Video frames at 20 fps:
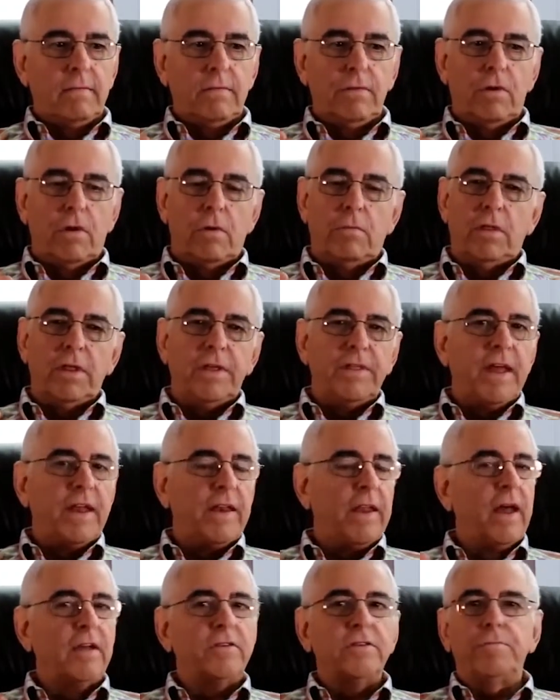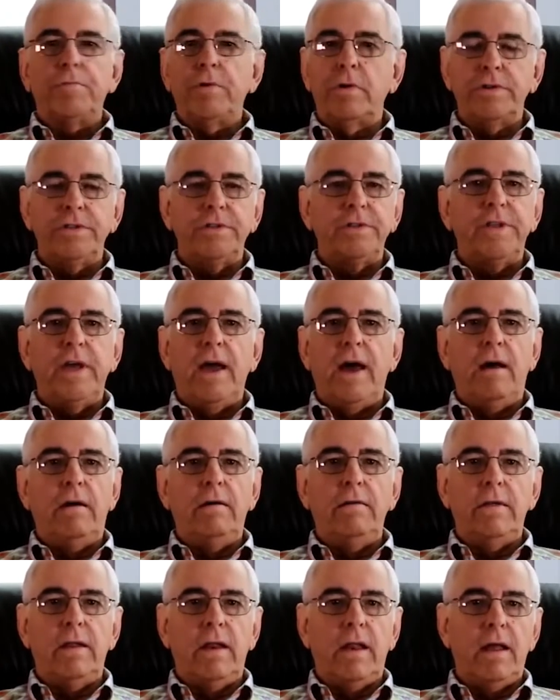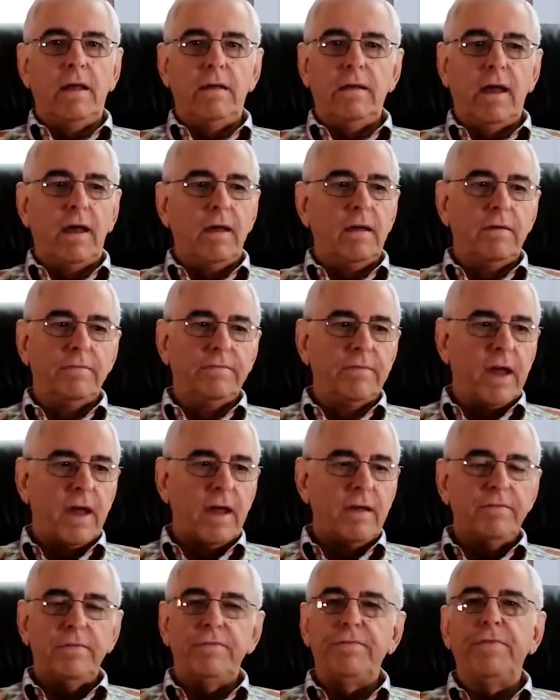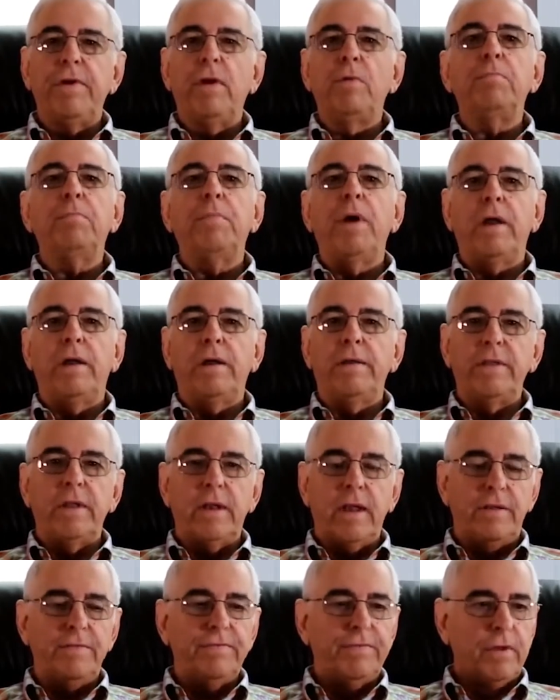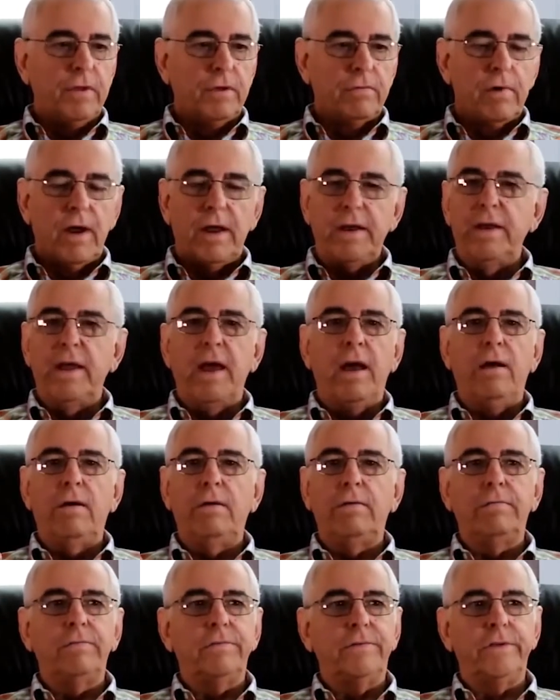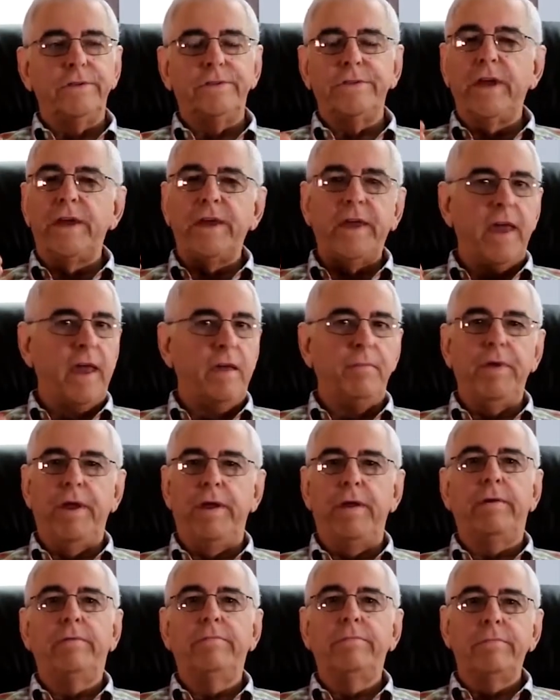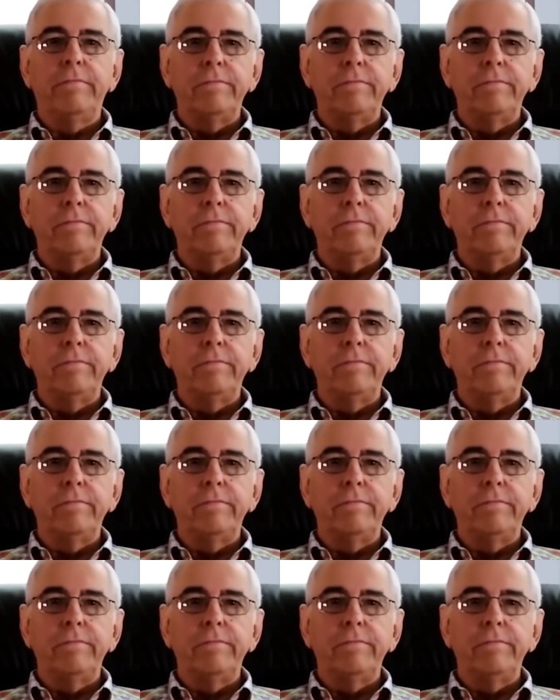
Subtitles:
normally that knocks a person down, and I haven't felt better than I feel right now since I came here.